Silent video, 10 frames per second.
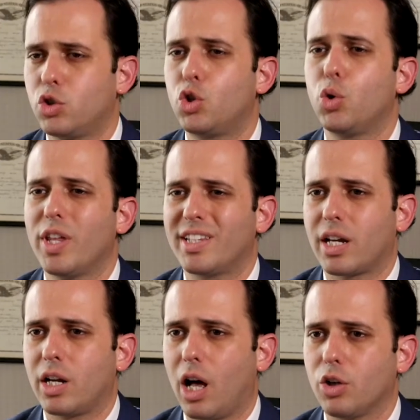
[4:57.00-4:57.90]
to the
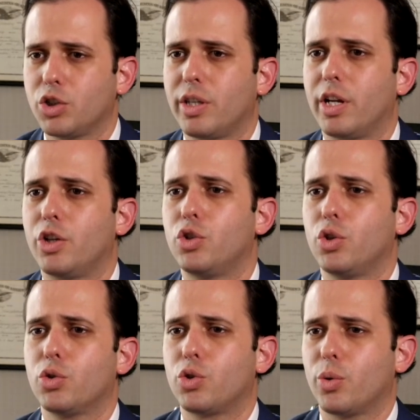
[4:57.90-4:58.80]
technology that is used to